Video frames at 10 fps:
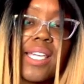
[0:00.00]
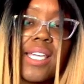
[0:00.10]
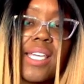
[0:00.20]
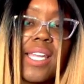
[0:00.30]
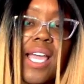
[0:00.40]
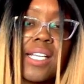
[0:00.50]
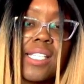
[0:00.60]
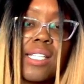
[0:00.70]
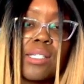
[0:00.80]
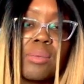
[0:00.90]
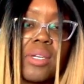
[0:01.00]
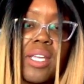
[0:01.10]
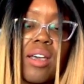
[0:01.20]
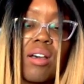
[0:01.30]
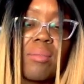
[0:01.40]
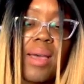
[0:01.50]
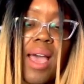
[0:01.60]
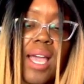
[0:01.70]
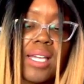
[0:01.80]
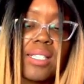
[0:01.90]
It actually looks pretty
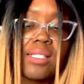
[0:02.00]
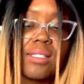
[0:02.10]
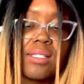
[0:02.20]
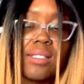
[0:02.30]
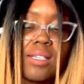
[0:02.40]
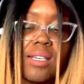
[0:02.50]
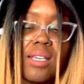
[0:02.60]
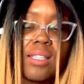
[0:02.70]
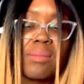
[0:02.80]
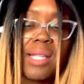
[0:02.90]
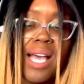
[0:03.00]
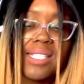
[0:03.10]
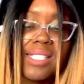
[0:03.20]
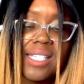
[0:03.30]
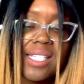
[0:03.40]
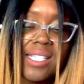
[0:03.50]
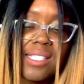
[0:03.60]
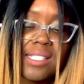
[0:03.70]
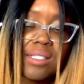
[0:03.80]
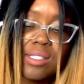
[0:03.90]
compact. The plastic
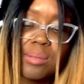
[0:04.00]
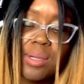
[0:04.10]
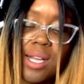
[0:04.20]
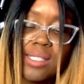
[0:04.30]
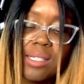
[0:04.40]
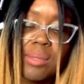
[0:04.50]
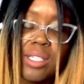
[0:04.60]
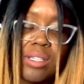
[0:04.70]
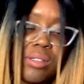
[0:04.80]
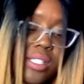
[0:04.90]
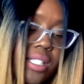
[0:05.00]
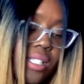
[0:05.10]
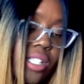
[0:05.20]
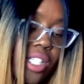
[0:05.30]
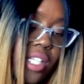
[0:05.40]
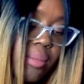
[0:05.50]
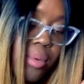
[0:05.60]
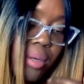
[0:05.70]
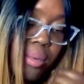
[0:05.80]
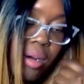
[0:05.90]
is a little surprising, but you know, this is a
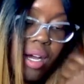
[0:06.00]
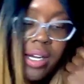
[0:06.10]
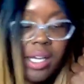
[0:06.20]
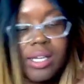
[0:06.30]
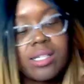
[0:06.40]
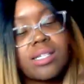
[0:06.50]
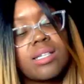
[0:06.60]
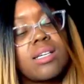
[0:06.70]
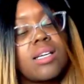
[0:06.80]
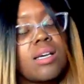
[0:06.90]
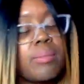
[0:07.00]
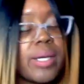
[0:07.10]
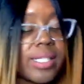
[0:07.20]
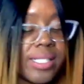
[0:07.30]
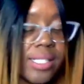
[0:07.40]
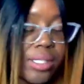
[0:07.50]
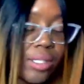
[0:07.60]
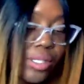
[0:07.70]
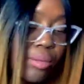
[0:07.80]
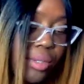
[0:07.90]
cheaper product, but it still
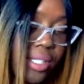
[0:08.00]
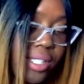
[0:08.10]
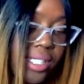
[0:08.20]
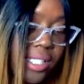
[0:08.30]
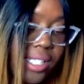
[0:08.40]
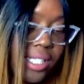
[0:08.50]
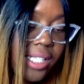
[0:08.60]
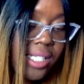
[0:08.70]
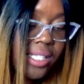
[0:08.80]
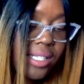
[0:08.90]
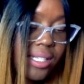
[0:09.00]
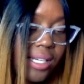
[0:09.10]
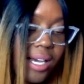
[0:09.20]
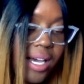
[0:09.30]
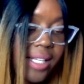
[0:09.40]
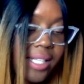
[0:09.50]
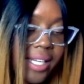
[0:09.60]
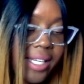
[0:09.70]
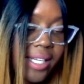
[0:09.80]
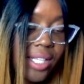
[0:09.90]
looks really sleek. I
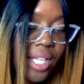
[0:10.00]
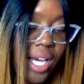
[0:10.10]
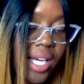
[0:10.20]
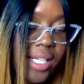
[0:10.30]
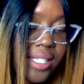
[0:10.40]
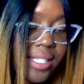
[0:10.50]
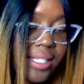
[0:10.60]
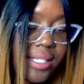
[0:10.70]
like it a lot.